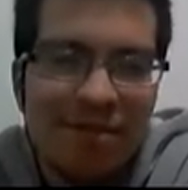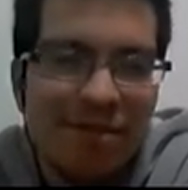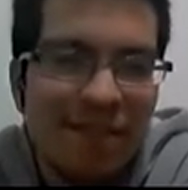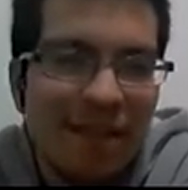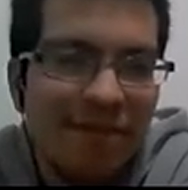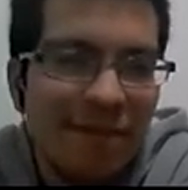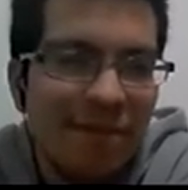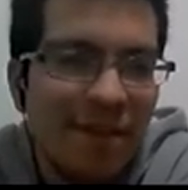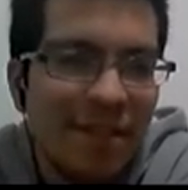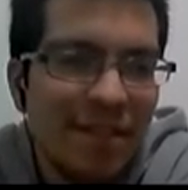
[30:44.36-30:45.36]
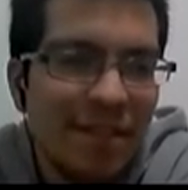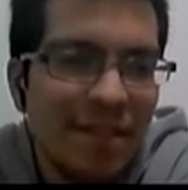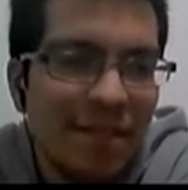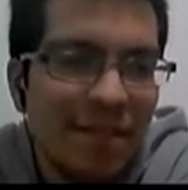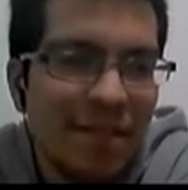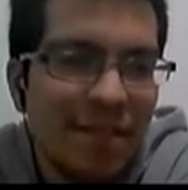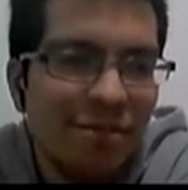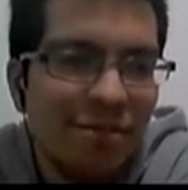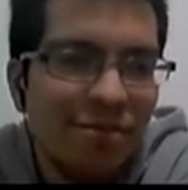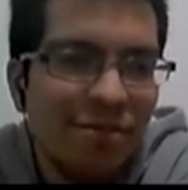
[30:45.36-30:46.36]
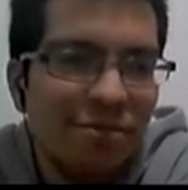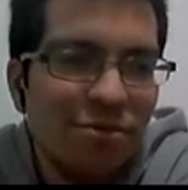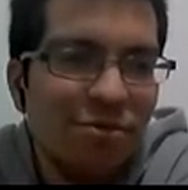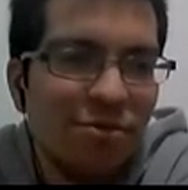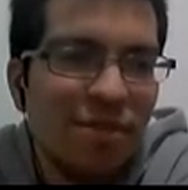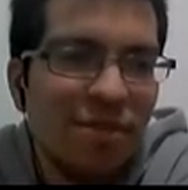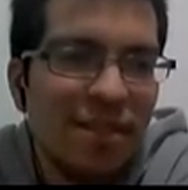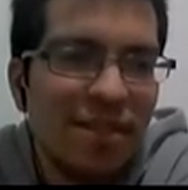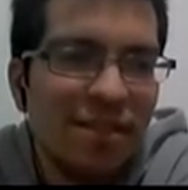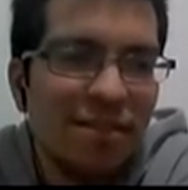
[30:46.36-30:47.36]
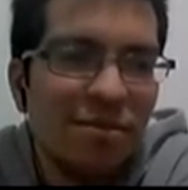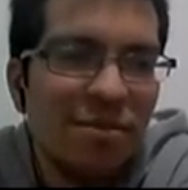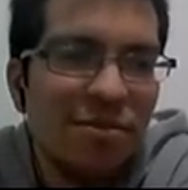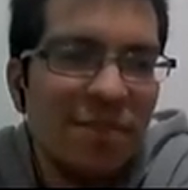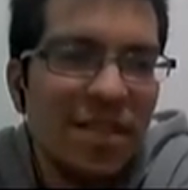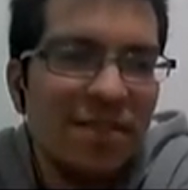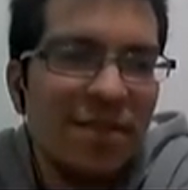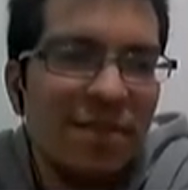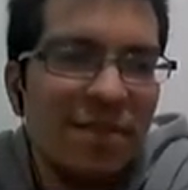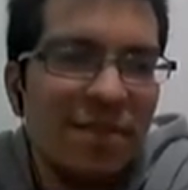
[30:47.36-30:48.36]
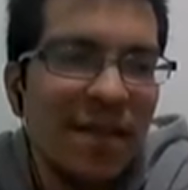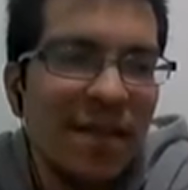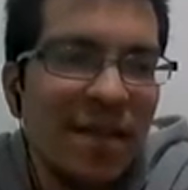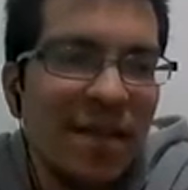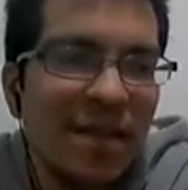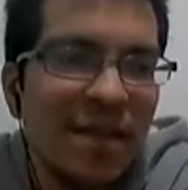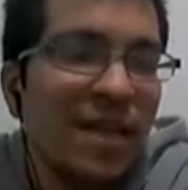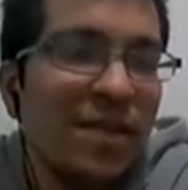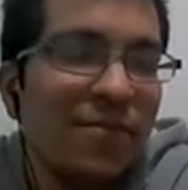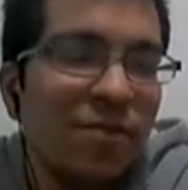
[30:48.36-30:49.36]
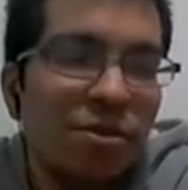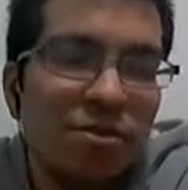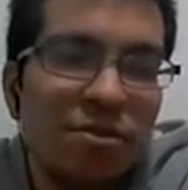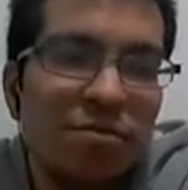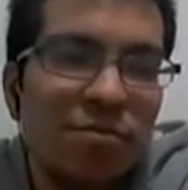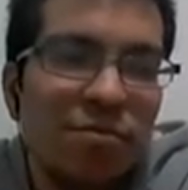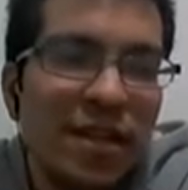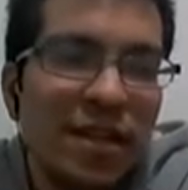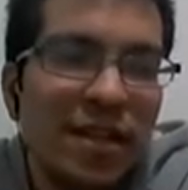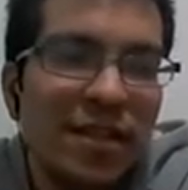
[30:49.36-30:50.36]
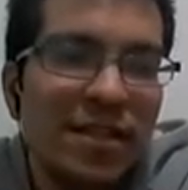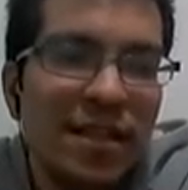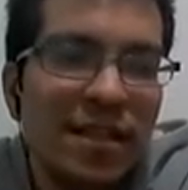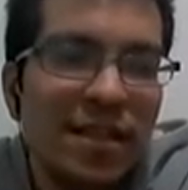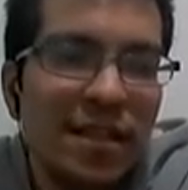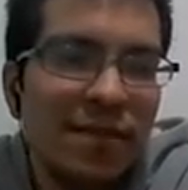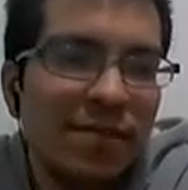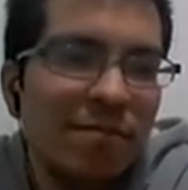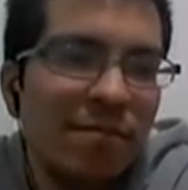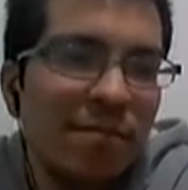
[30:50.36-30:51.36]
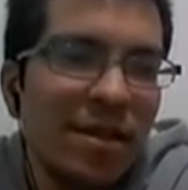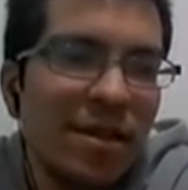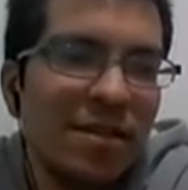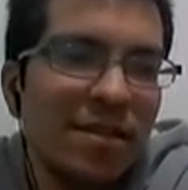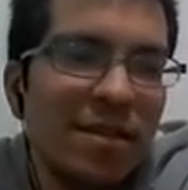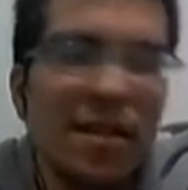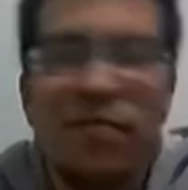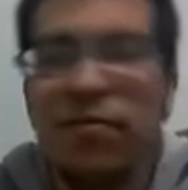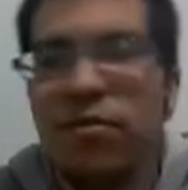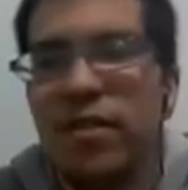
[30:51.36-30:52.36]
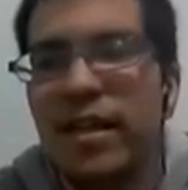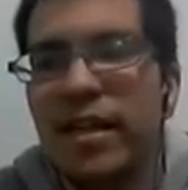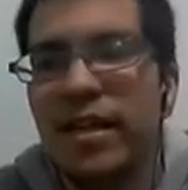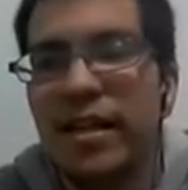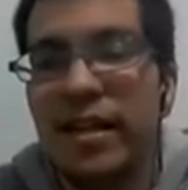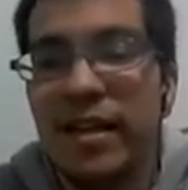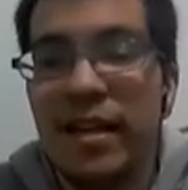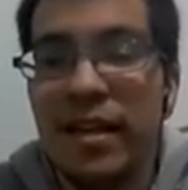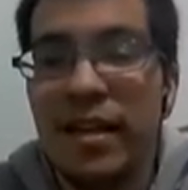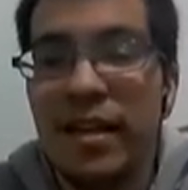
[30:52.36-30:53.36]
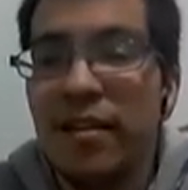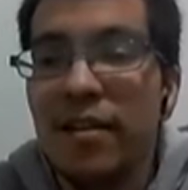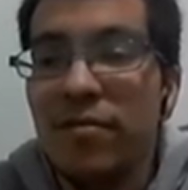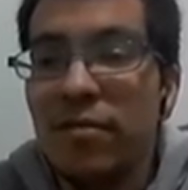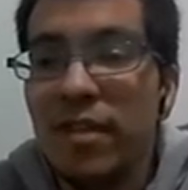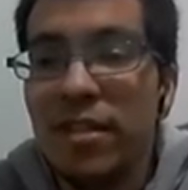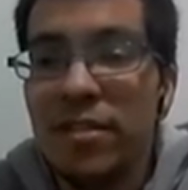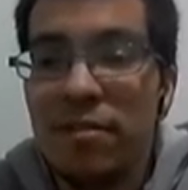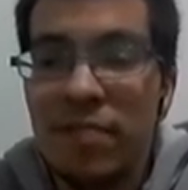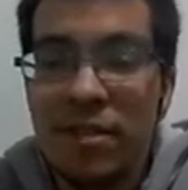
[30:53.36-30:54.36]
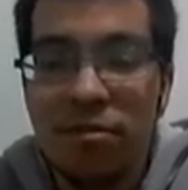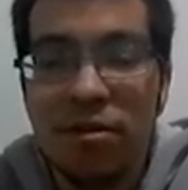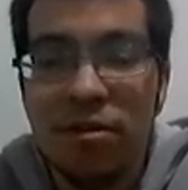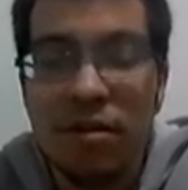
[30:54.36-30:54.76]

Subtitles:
ephemeris service to do this cross match by myself, if not with ZTF, but for the surveys to come.